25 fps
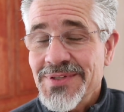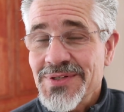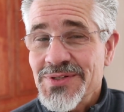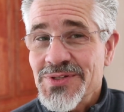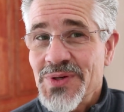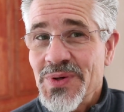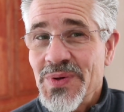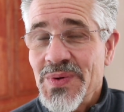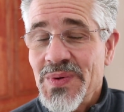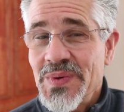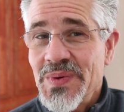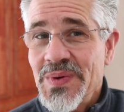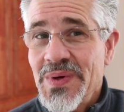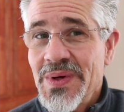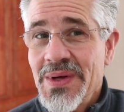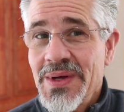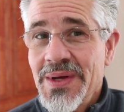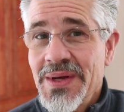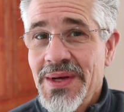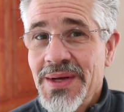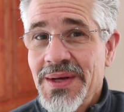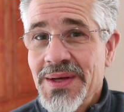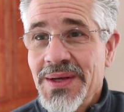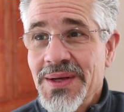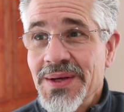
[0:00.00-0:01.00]
So,
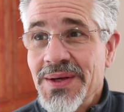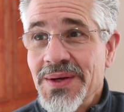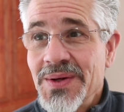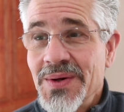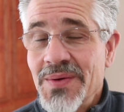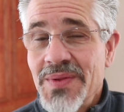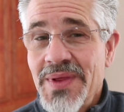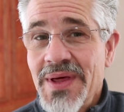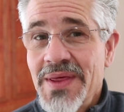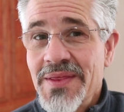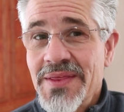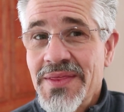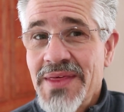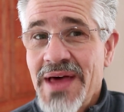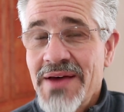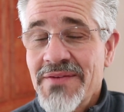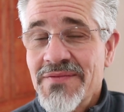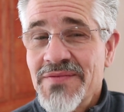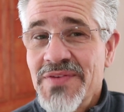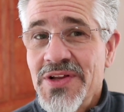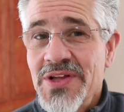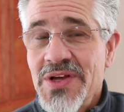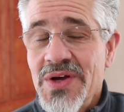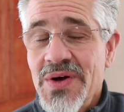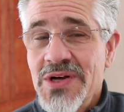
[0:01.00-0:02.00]
you know, that, that
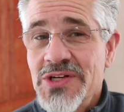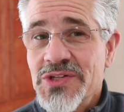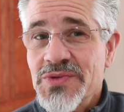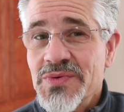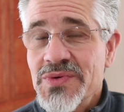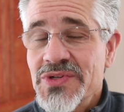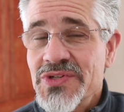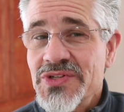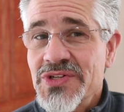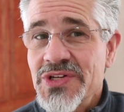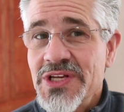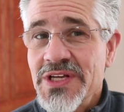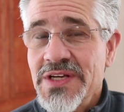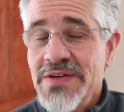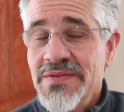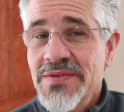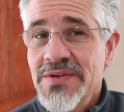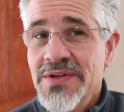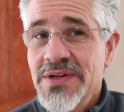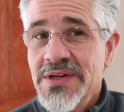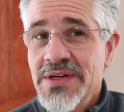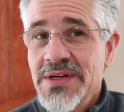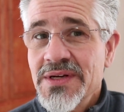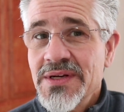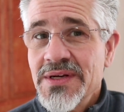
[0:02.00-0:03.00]
video has received,
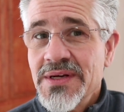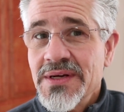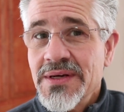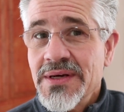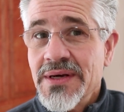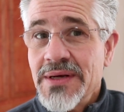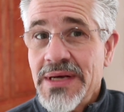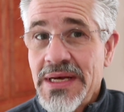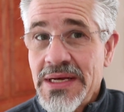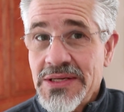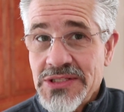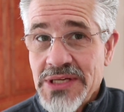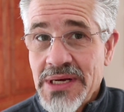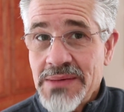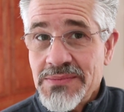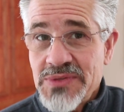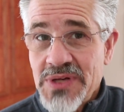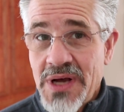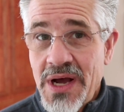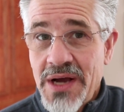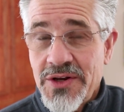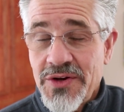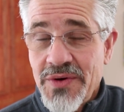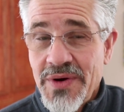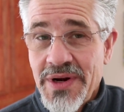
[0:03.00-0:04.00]
as I'm
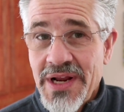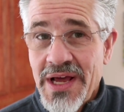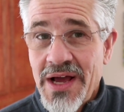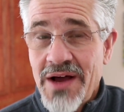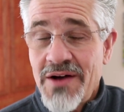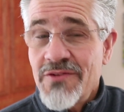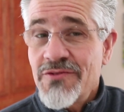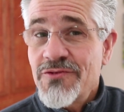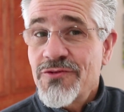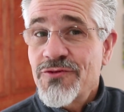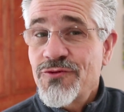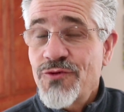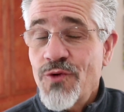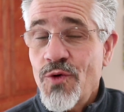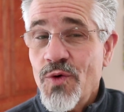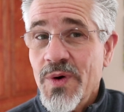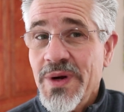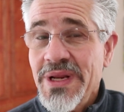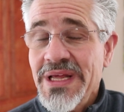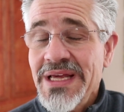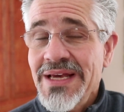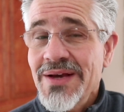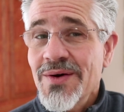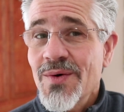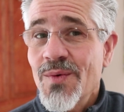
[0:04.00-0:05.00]
talking to you right now,
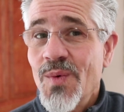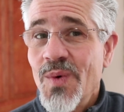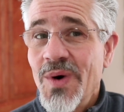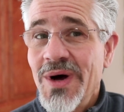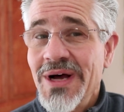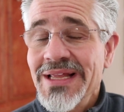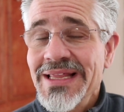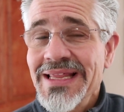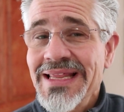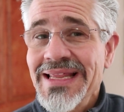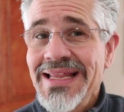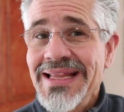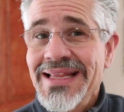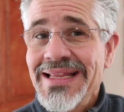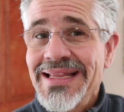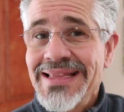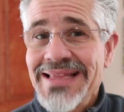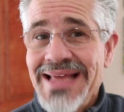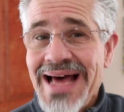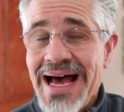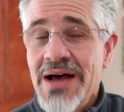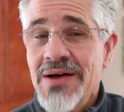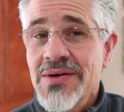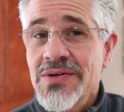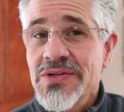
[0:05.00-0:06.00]
forty-one
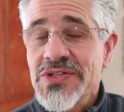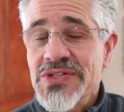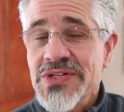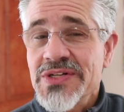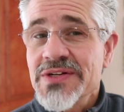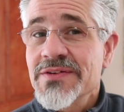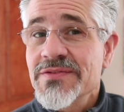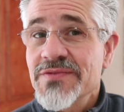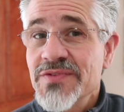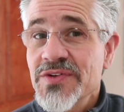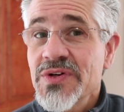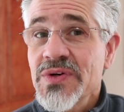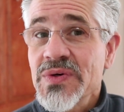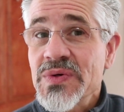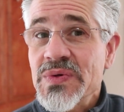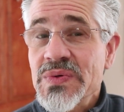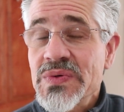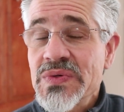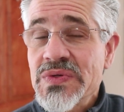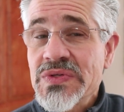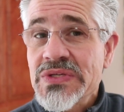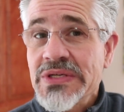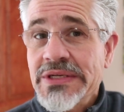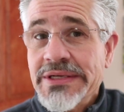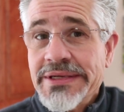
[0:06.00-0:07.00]
thousand
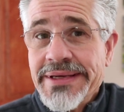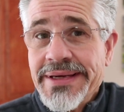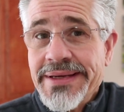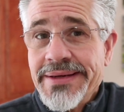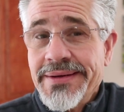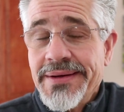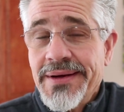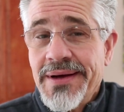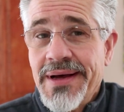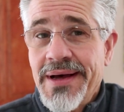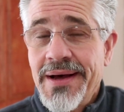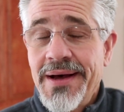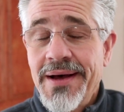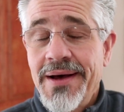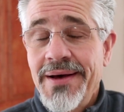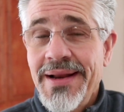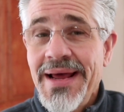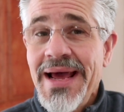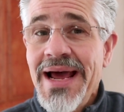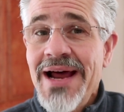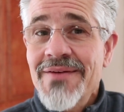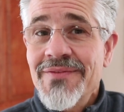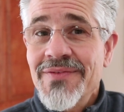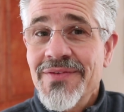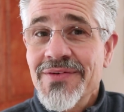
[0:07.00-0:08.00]
views. And on
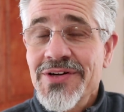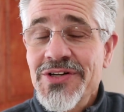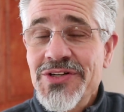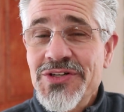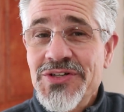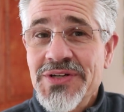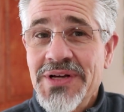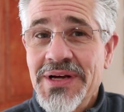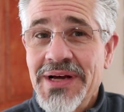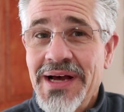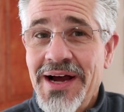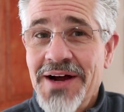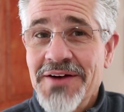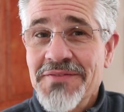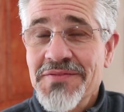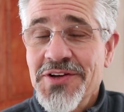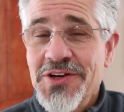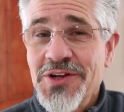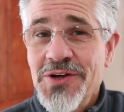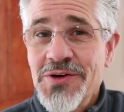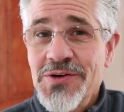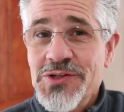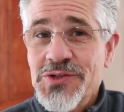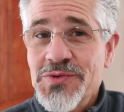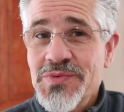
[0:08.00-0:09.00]
average, our
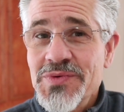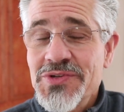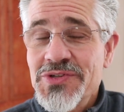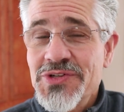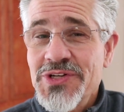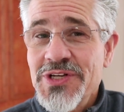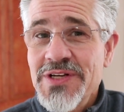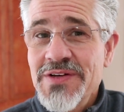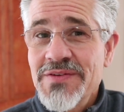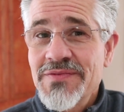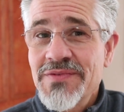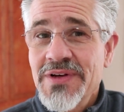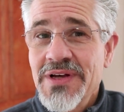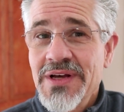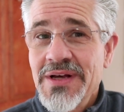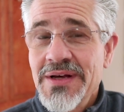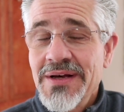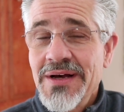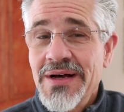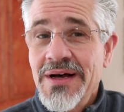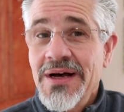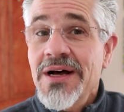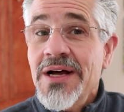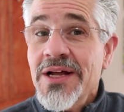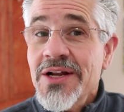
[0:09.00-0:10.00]
videos receive
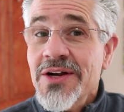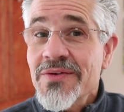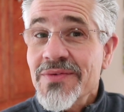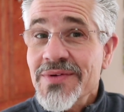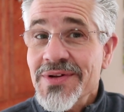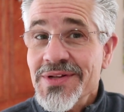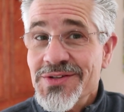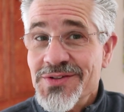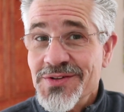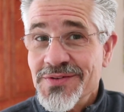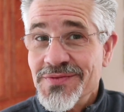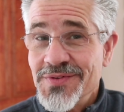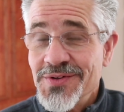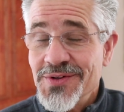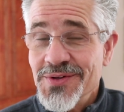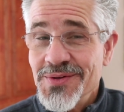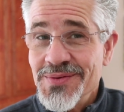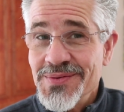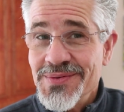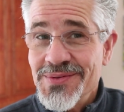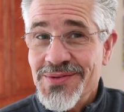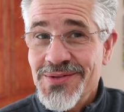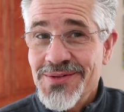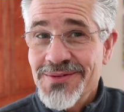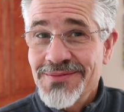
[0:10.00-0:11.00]
hundreds of
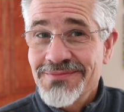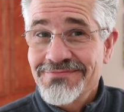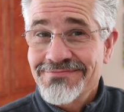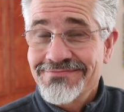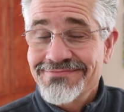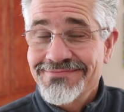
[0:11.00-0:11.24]
views.